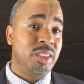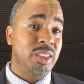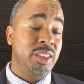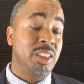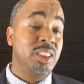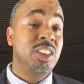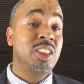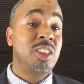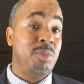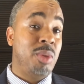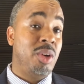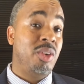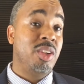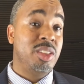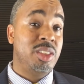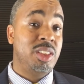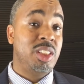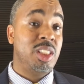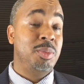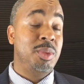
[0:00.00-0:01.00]
This is a
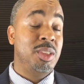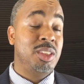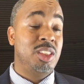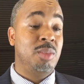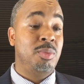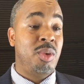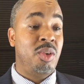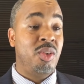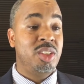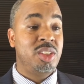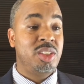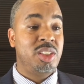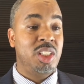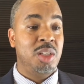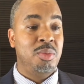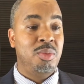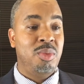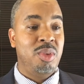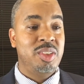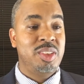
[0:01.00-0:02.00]
bonus
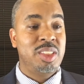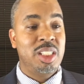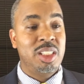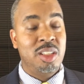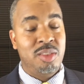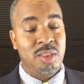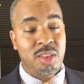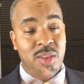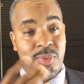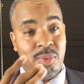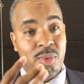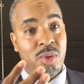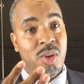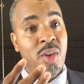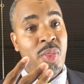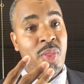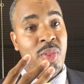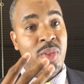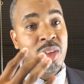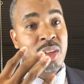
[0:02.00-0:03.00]
tip. We said the
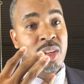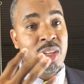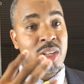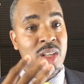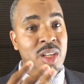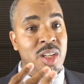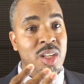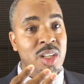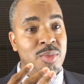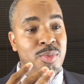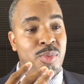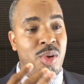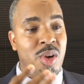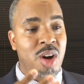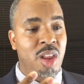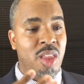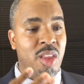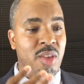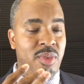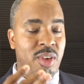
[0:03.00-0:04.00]
fourth
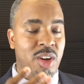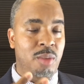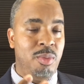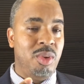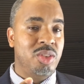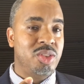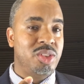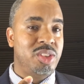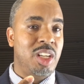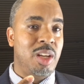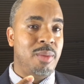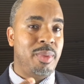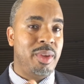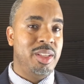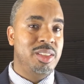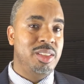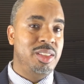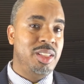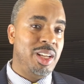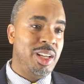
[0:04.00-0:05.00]
part of the fundamental step
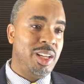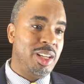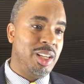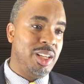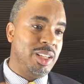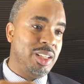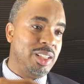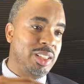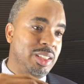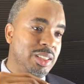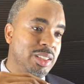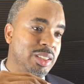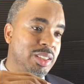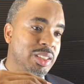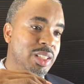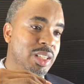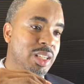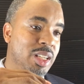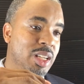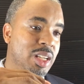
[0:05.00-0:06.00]
is that
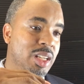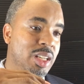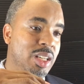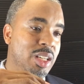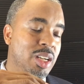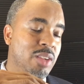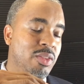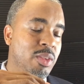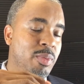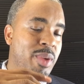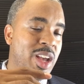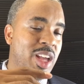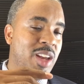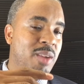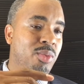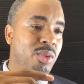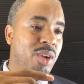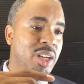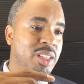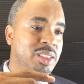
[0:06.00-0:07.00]
of the
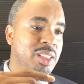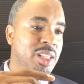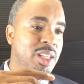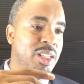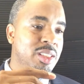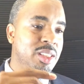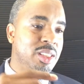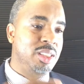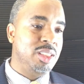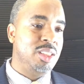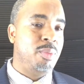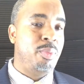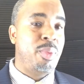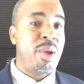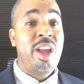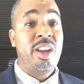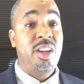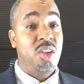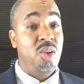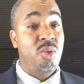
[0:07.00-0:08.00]
patent process is a
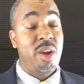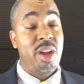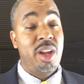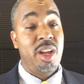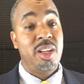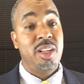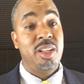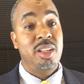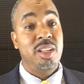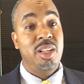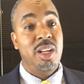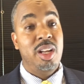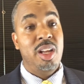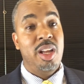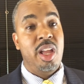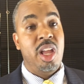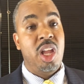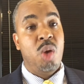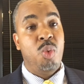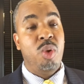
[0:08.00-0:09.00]
patent grant.
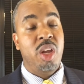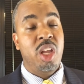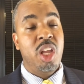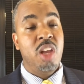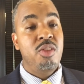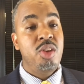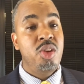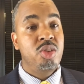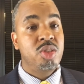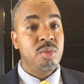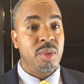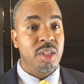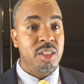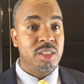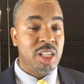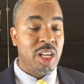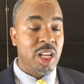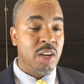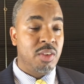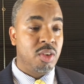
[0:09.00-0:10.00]
and we're giving you some
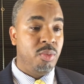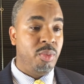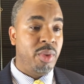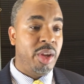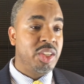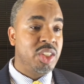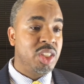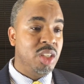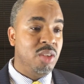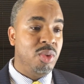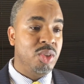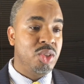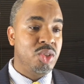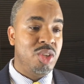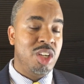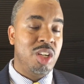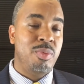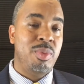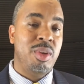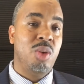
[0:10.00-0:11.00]
inside information of what
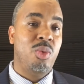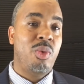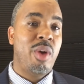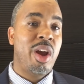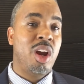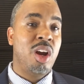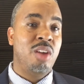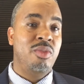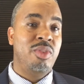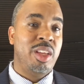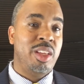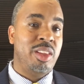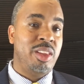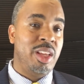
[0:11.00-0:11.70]
you need to be aware of.